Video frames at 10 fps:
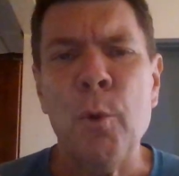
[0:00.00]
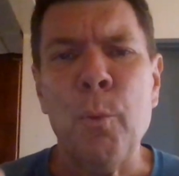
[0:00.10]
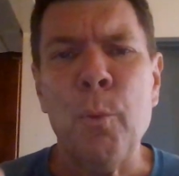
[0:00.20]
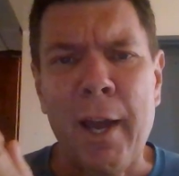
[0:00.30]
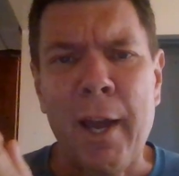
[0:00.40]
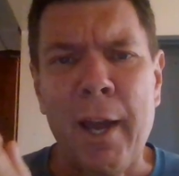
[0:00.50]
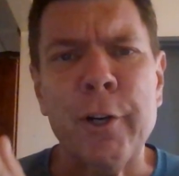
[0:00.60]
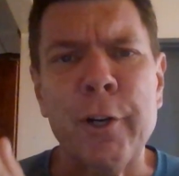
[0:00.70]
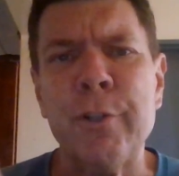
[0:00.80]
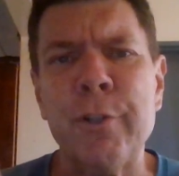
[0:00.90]
with
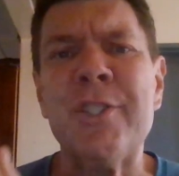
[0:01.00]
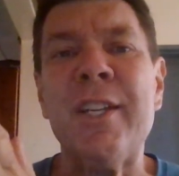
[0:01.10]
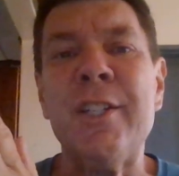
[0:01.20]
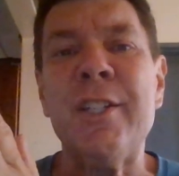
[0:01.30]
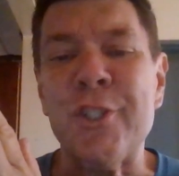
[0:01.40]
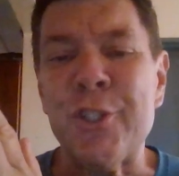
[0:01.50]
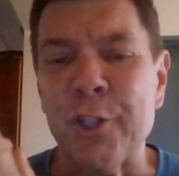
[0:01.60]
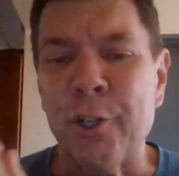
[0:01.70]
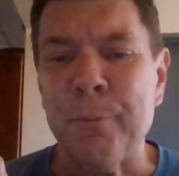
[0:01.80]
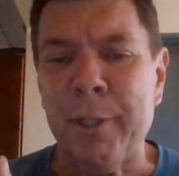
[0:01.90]
ever increasing
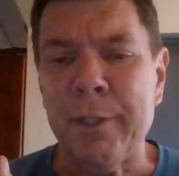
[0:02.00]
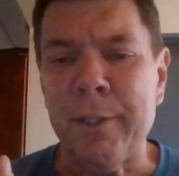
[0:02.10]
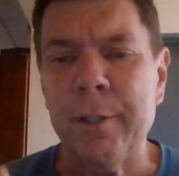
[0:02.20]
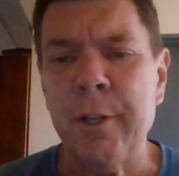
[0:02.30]
discernment.